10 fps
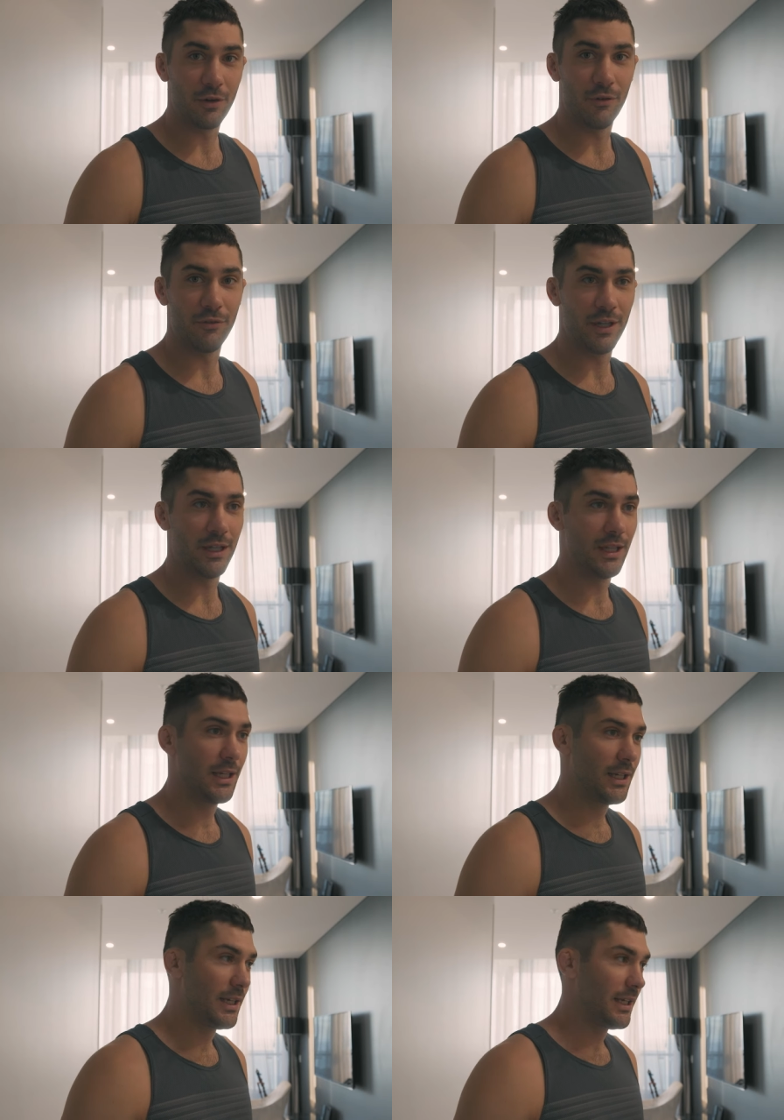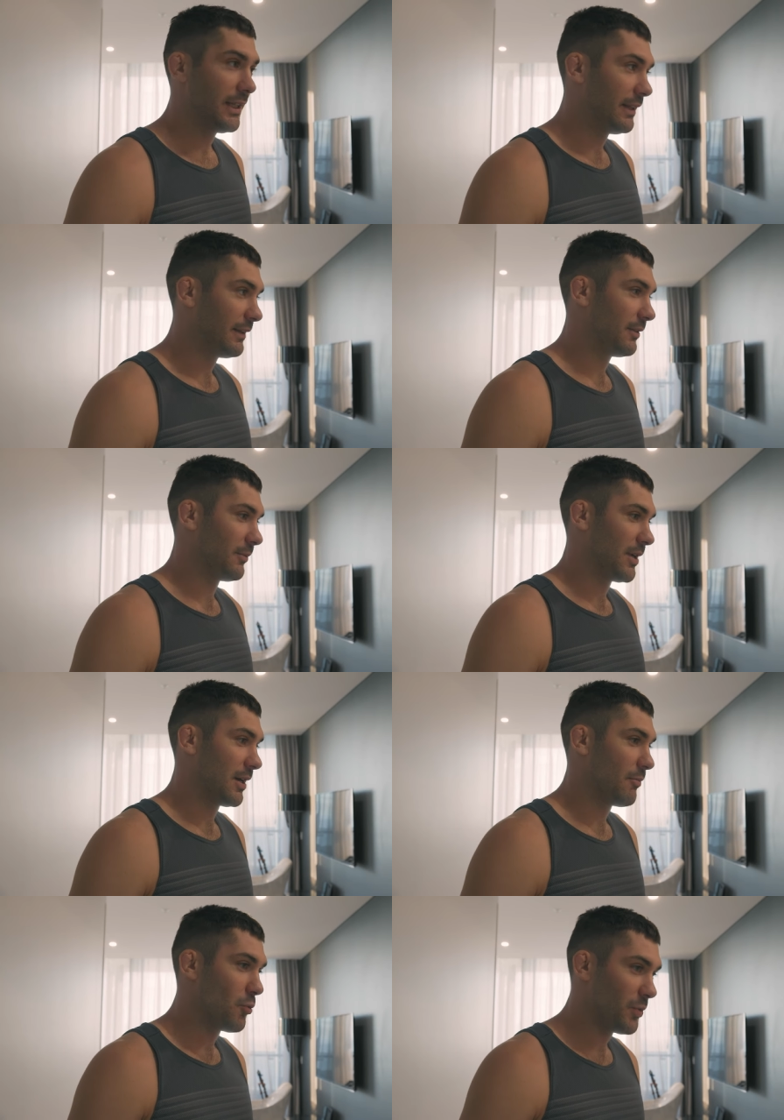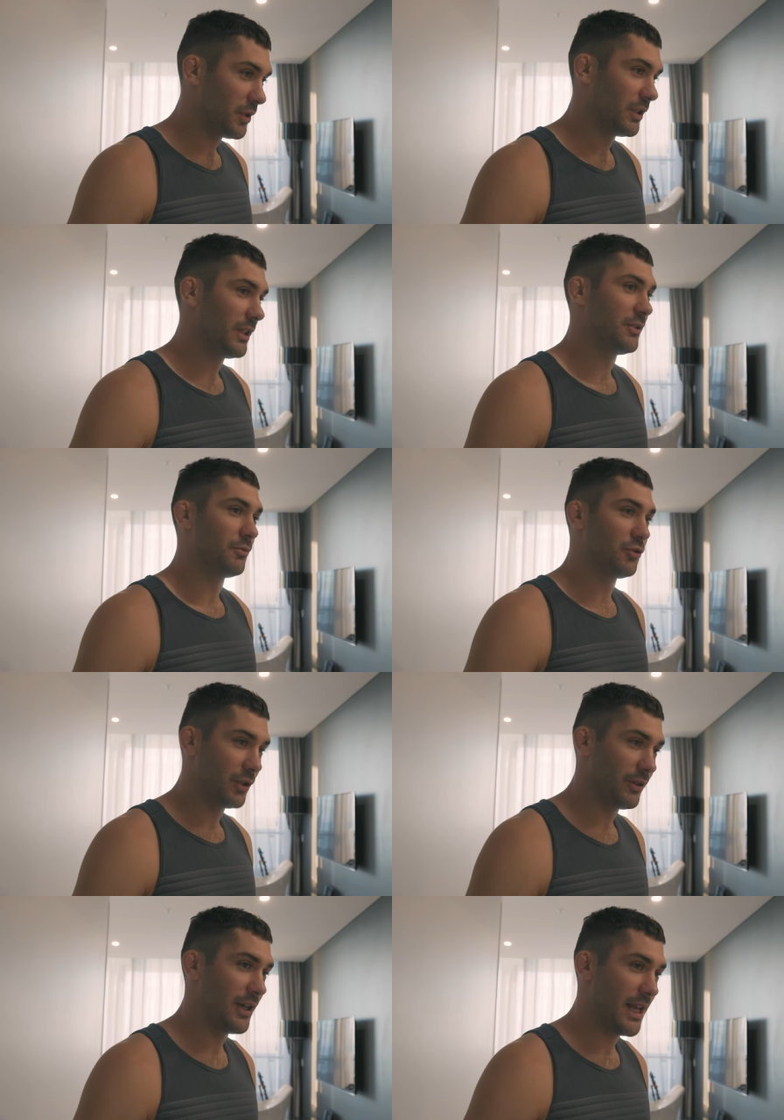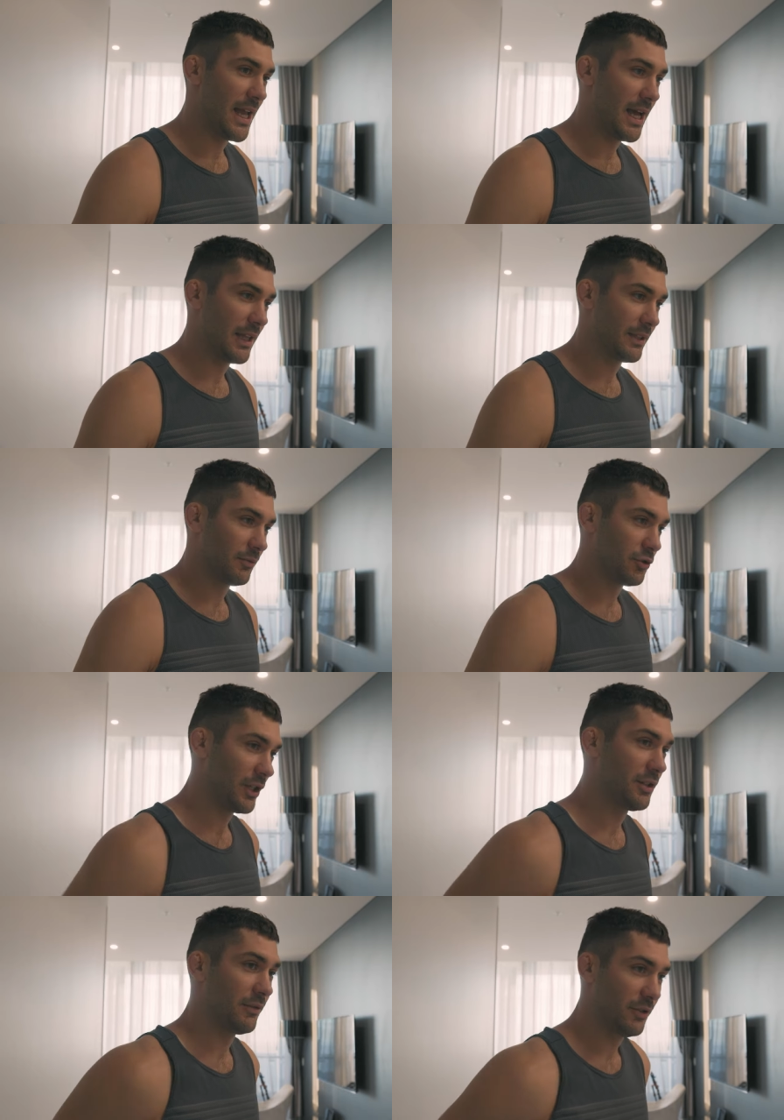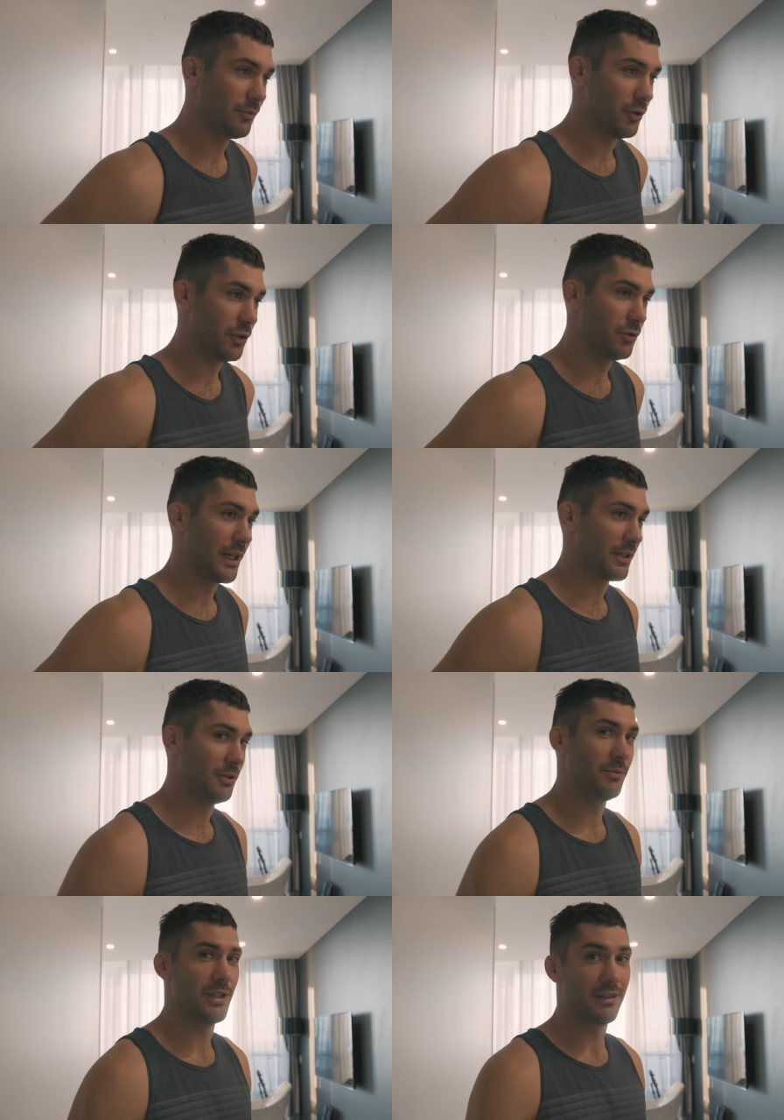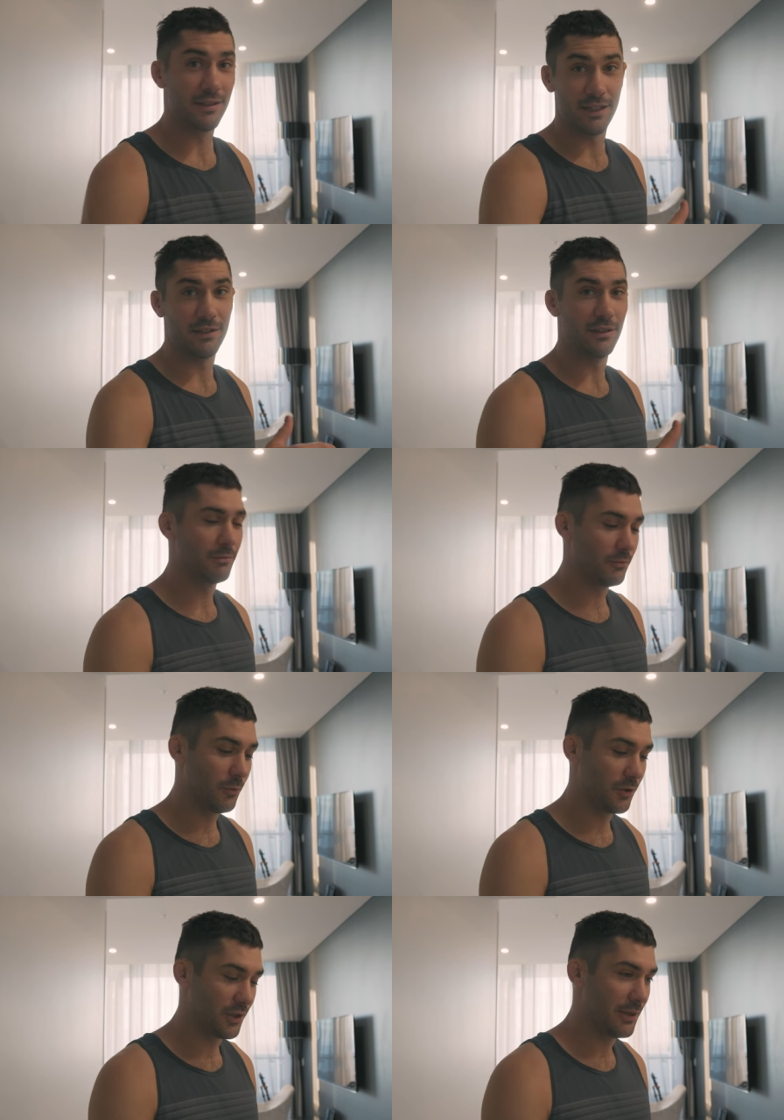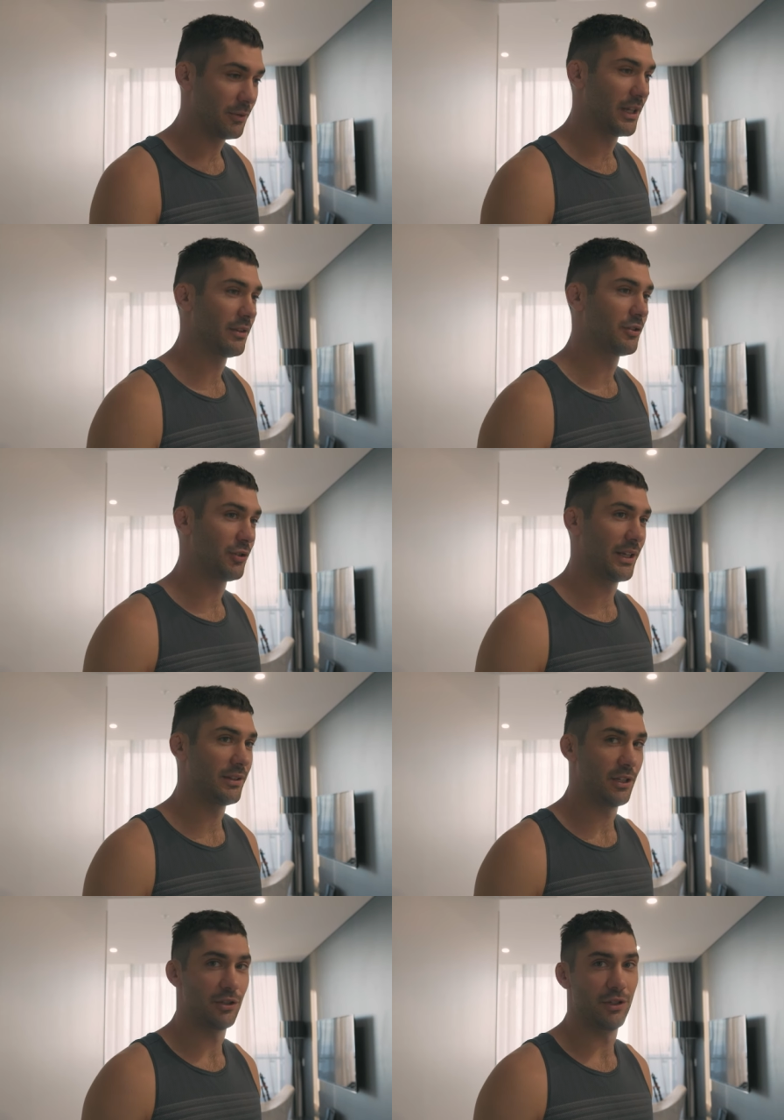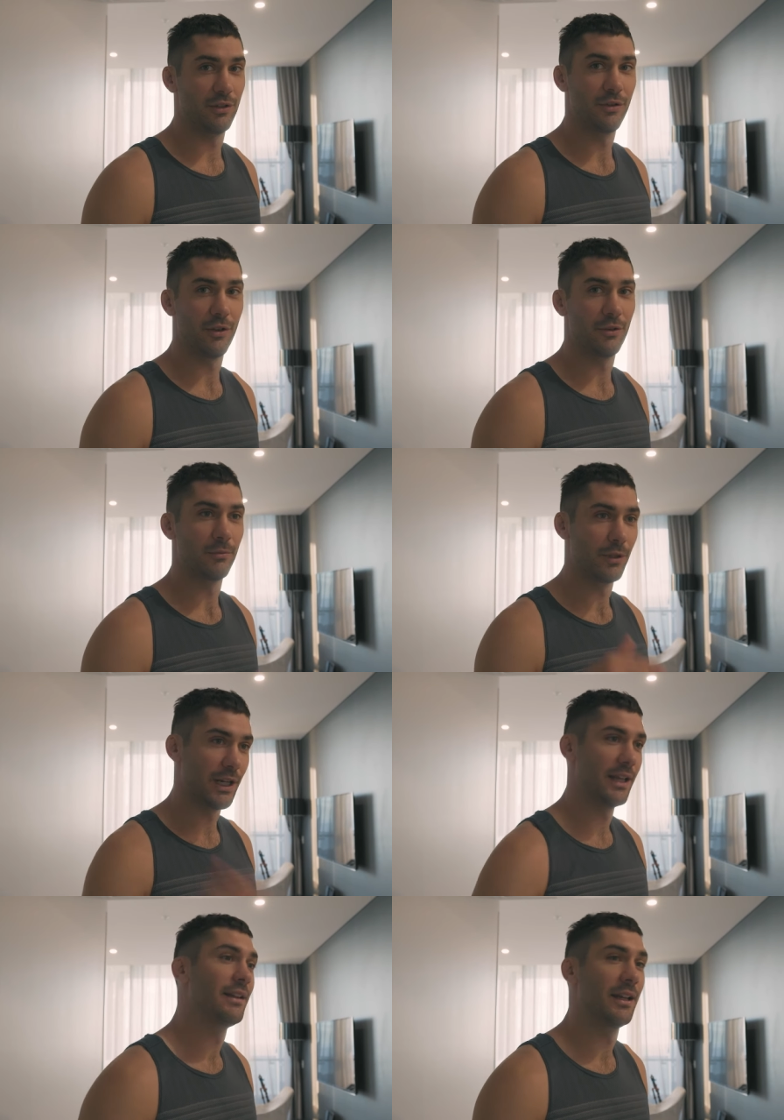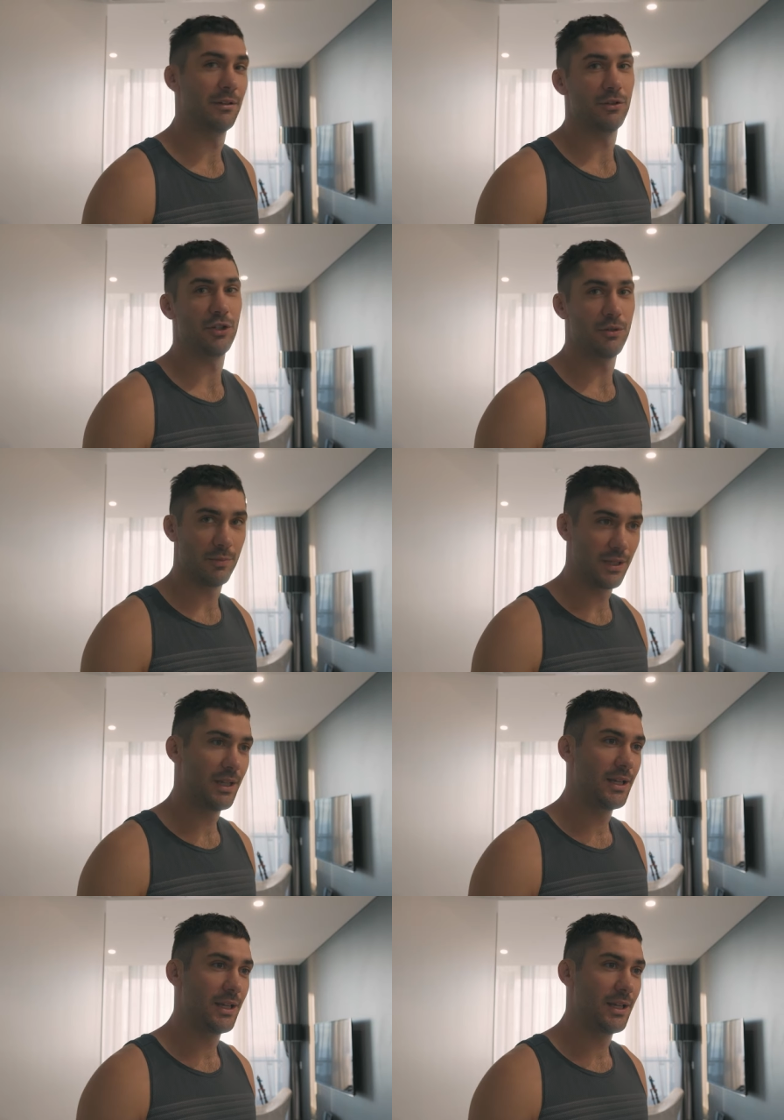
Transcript: of coffee, did some uh, mobility, some triggering out, stretching, feeling really good actually. Yesterday didn't wasn't able to get the strength session in, so we're gonna head down to the gym,